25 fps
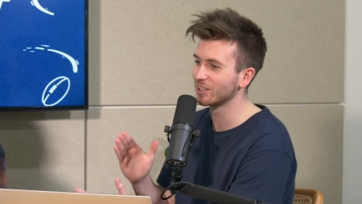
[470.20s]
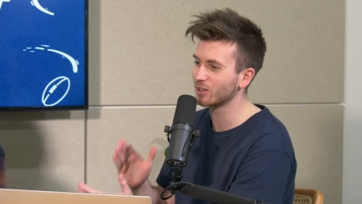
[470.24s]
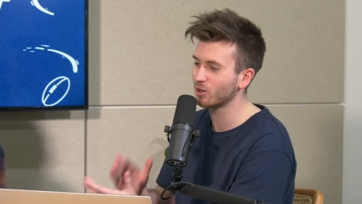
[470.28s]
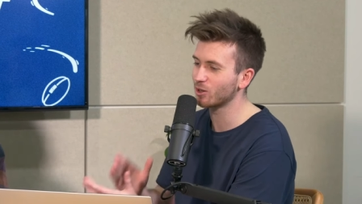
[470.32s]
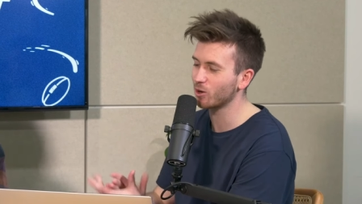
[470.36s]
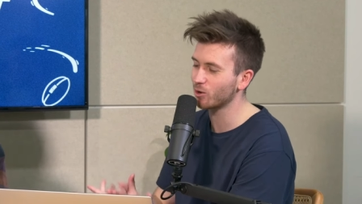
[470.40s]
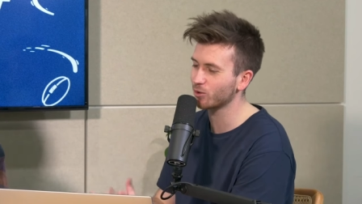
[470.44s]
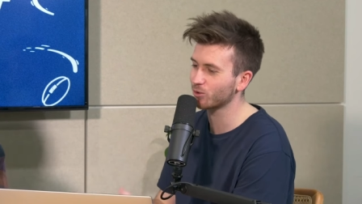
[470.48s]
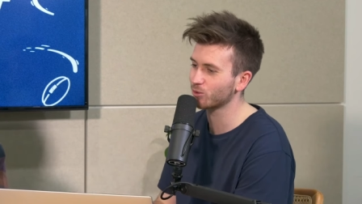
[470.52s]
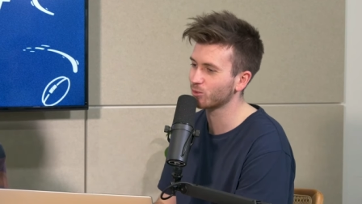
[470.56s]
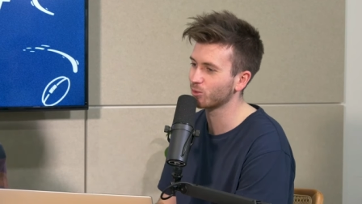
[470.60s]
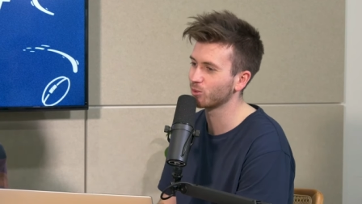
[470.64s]

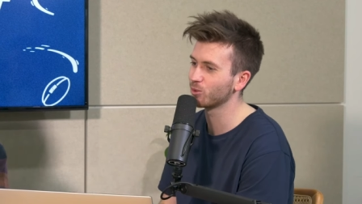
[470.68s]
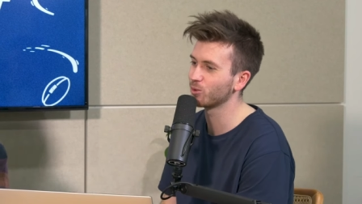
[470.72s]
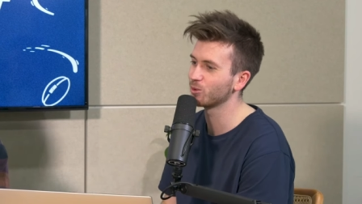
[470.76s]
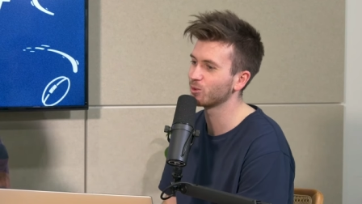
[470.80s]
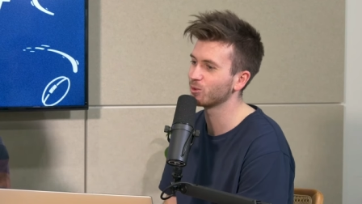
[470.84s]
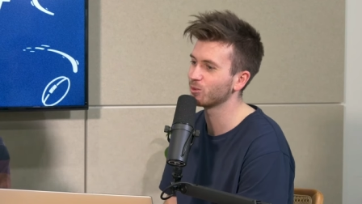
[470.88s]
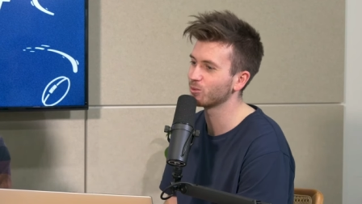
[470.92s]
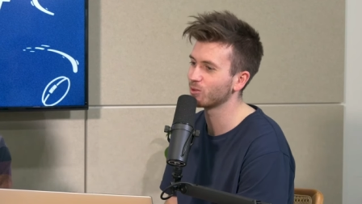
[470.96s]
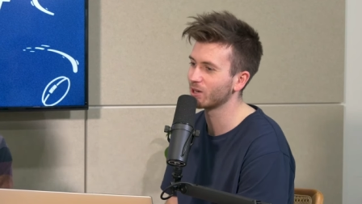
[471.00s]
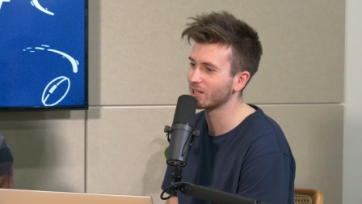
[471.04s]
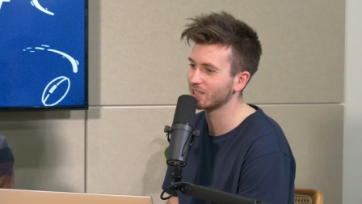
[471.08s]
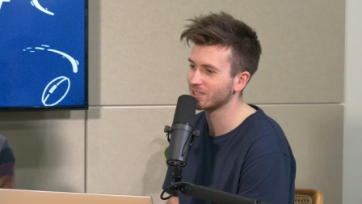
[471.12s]
Got
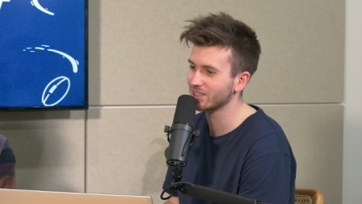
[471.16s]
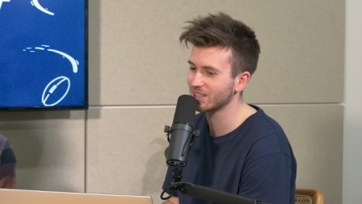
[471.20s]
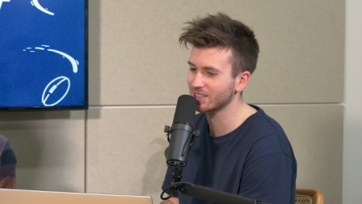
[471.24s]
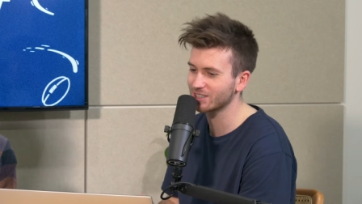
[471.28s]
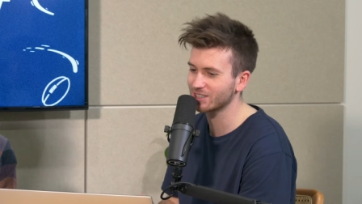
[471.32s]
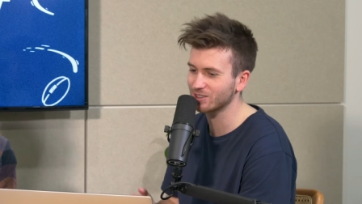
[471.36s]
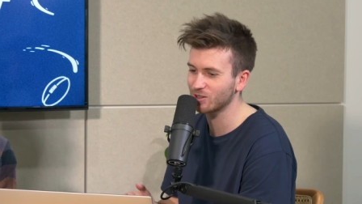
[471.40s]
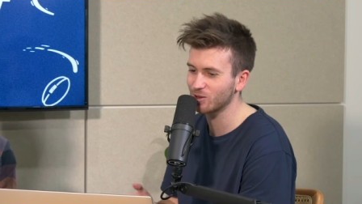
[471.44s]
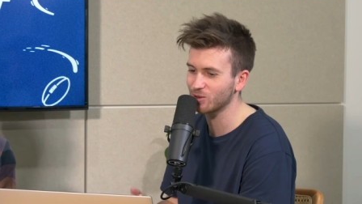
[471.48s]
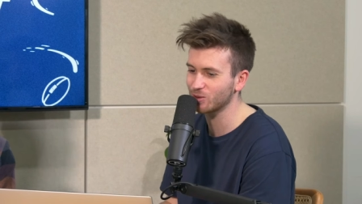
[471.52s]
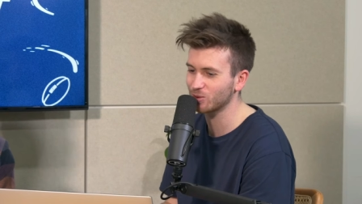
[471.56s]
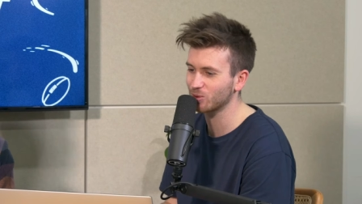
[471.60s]
through
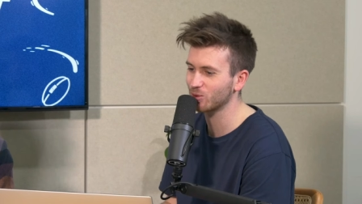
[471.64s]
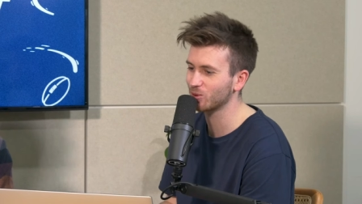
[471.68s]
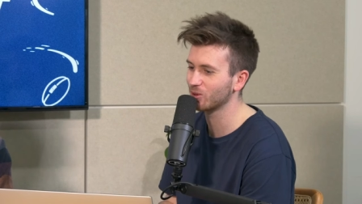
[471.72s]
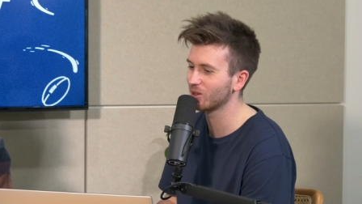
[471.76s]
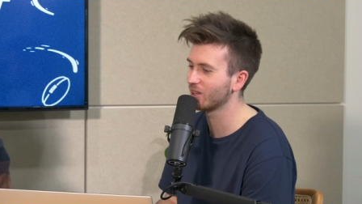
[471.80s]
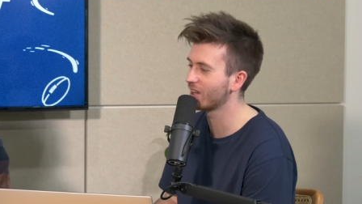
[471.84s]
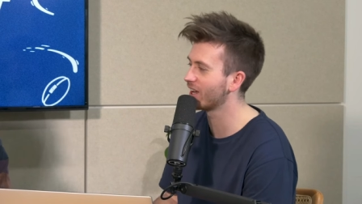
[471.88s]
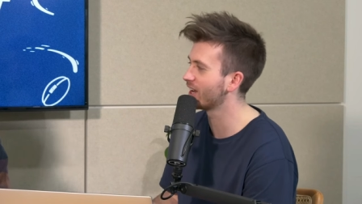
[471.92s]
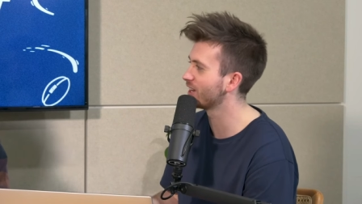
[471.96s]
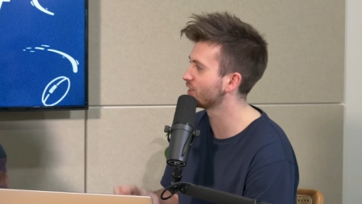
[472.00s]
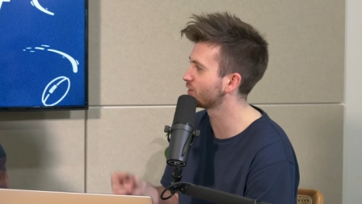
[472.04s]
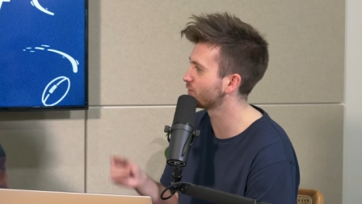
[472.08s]
recess, got through
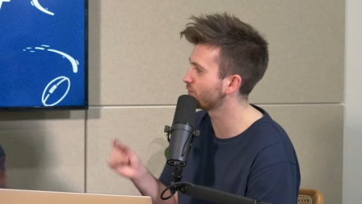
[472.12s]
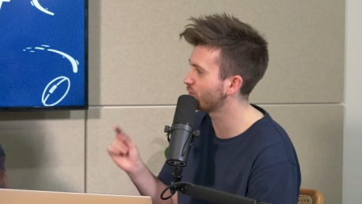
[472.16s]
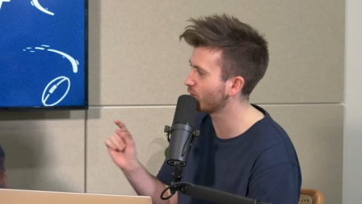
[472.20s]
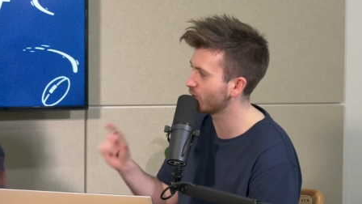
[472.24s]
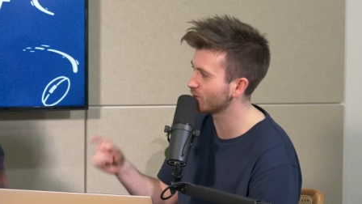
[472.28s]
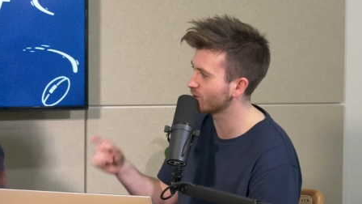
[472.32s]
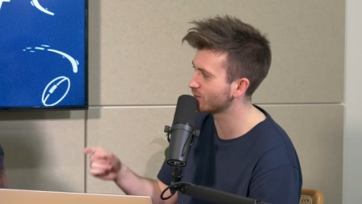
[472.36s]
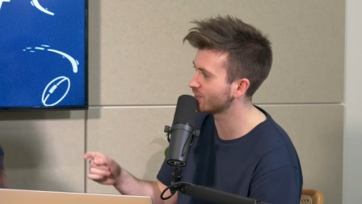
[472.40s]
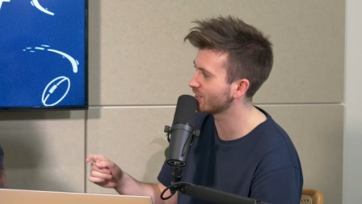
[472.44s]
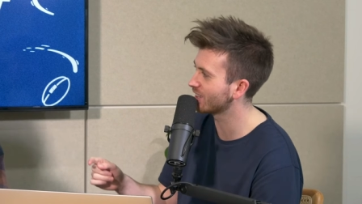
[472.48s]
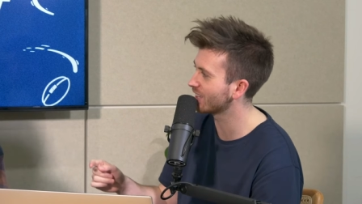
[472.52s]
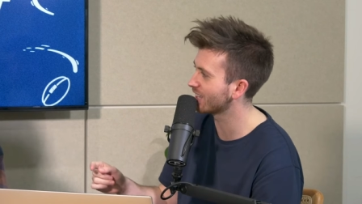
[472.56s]
lunch,
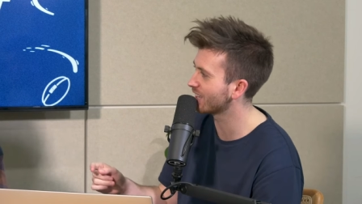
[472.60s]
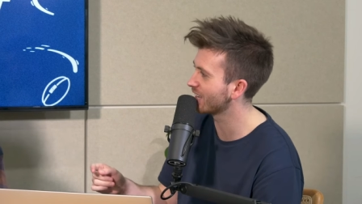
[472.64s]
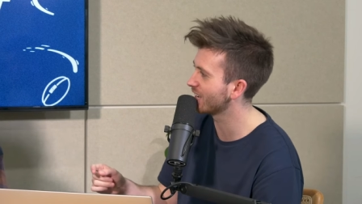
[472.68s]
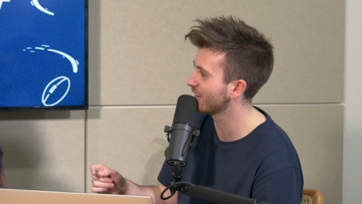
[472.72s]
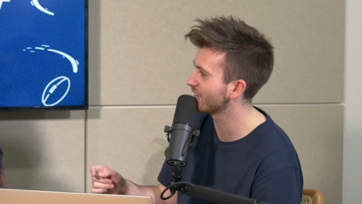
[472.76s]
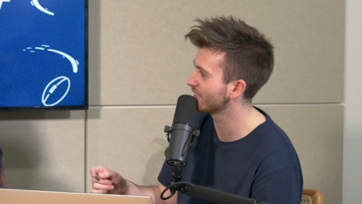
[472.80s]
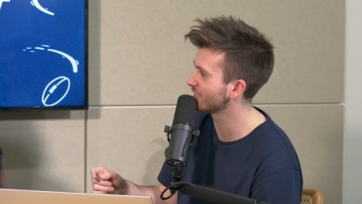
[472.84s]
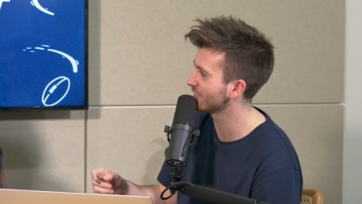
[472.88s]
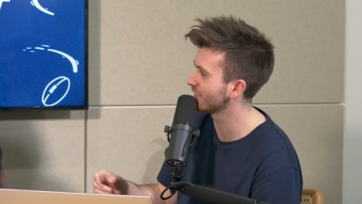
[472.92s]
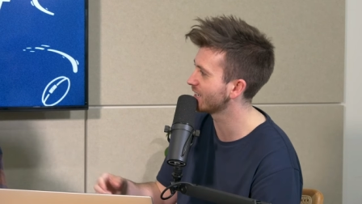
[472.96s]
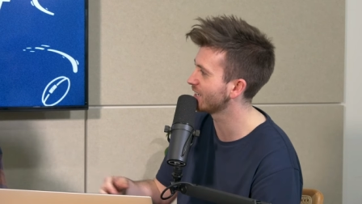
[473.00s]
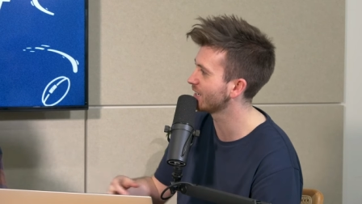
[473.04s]
first at the
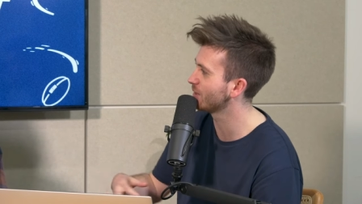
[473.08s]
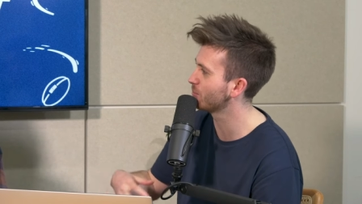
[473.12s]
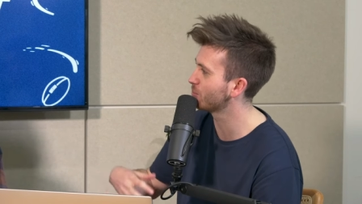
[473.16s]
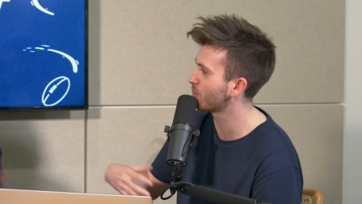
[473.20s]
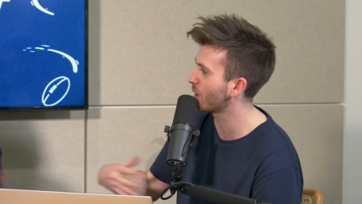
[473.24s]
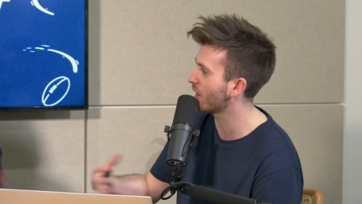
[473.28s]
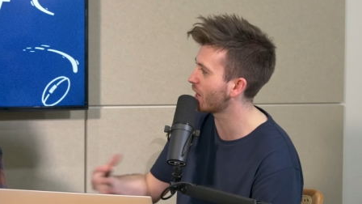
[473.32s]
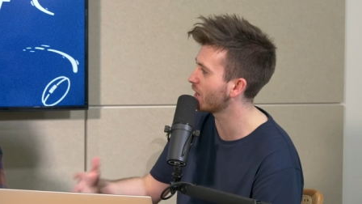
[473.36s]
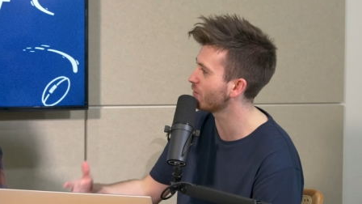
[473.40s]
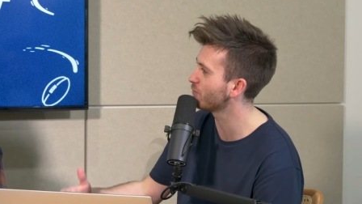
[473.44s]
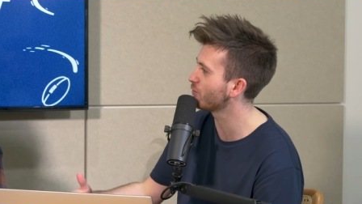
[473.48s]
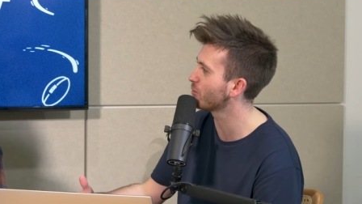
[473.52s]
canteen,
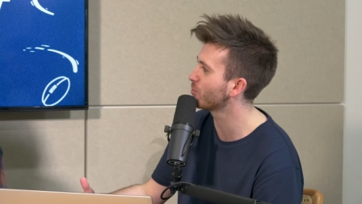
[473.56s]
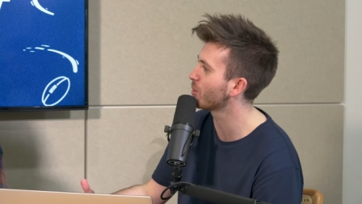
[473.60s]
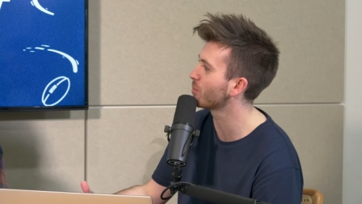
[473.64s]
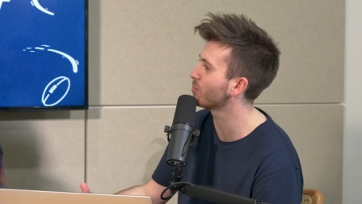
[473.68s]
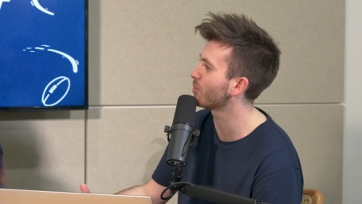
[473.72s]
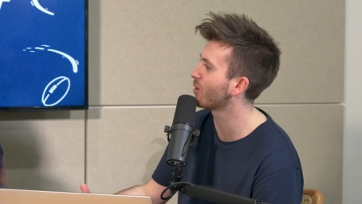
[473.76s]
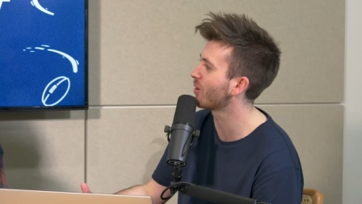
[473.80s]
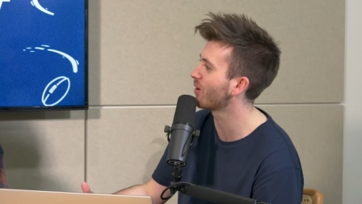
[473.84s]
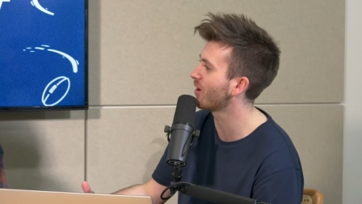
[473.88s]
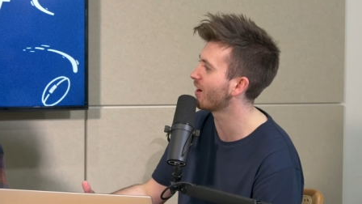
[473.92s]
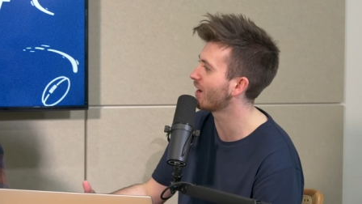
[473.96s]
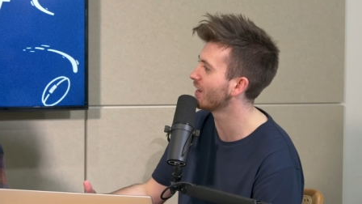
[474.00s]
paid for my
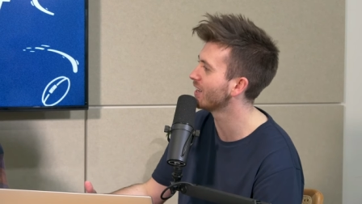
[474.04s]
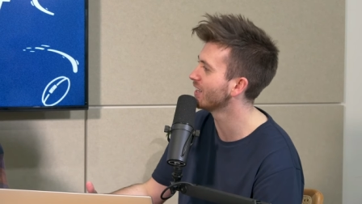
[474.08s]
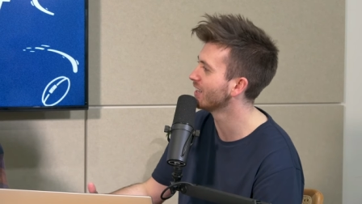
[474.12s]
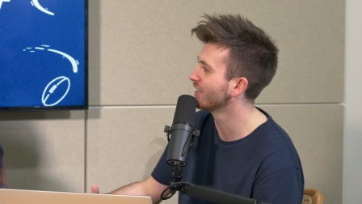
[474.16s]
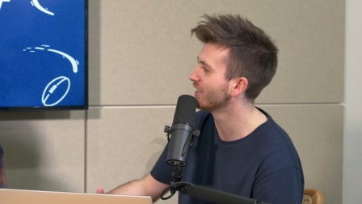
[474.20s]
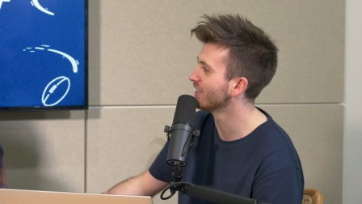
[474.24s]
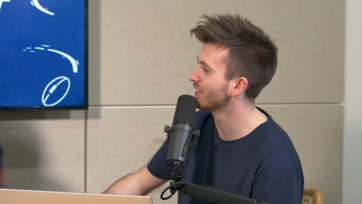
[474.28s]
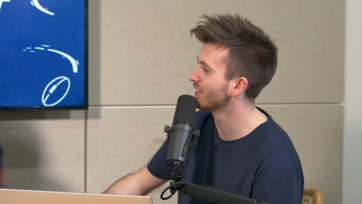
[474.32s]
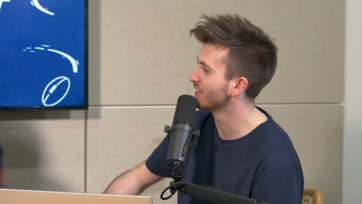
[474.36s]
pie,